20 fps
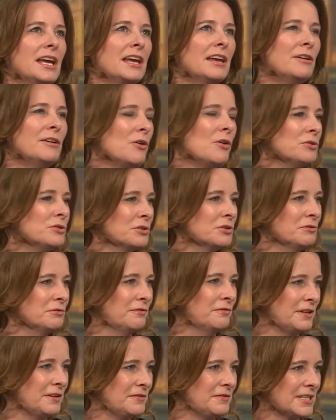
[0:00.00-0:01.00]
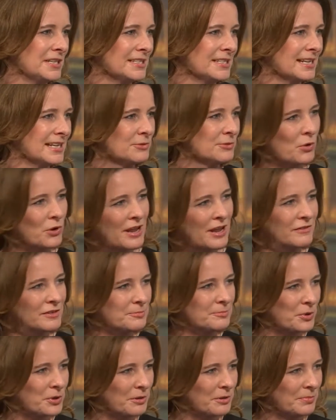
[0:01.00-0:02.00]
in Article 50 it says
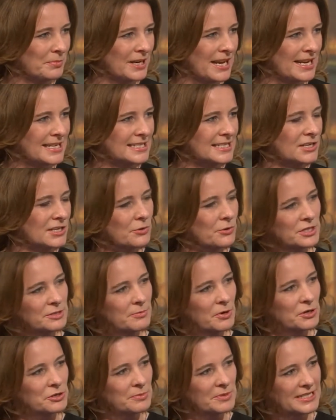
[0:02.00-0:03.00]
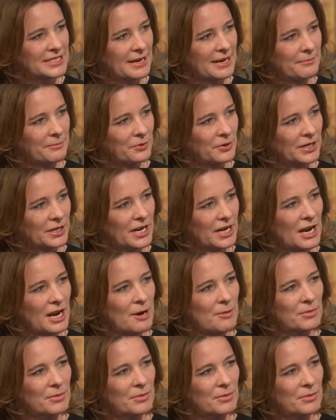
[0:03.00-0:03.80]
whatever's put in place is only supposed to be temporary,